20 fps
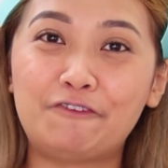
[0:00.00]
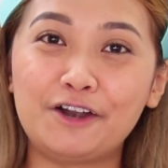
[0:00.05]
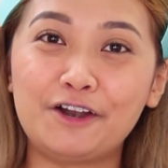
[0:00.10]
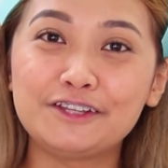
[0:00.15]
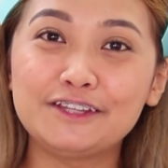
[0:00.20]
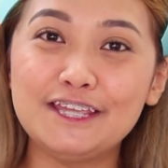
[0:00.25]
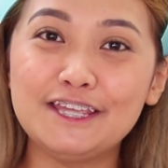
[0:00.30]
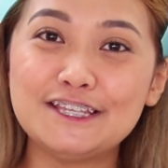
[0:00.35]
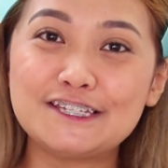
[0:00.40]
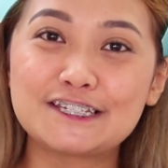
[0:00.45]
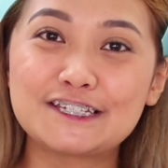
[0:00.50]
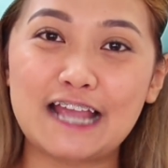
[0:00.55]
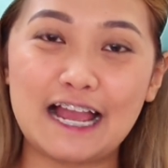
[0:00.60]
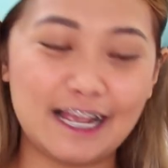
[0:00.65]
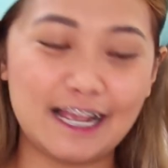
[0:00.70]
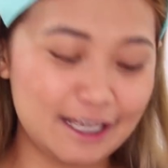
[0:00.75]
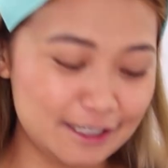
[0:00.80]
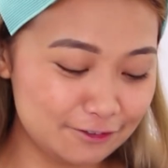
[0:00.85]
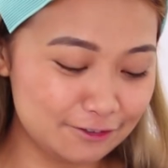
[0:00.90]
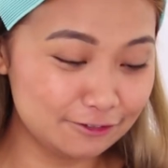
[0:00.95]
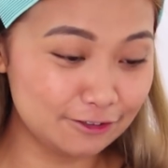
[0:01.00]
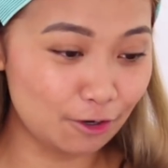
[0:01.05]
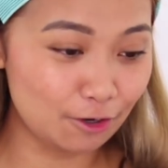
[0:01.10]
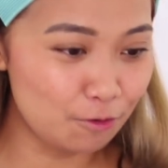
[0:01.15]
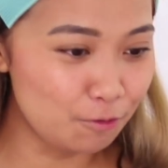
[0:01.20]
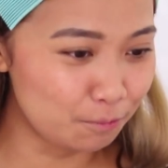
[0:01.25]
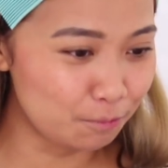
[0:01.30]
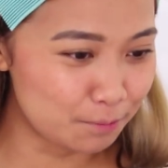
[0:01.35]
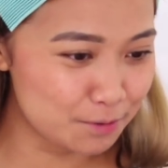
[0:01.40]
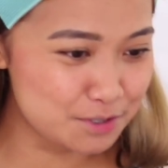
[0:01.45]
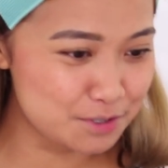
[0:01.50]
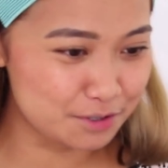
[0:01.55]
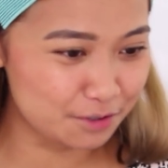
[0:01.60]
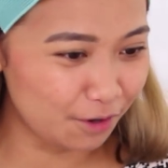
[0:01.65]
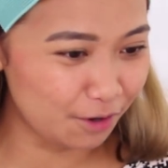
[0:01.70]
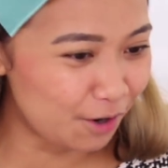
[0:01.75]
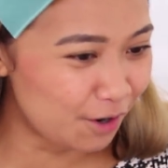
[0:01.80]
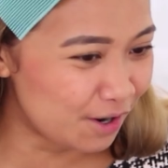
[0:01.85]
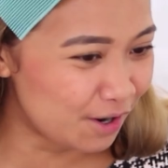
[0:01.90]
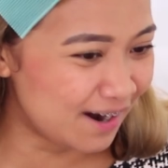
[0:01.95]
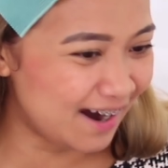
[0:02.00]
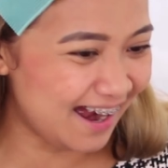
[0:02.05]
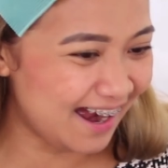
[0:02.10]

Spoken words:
1/4 inch kagad yung naubos ko.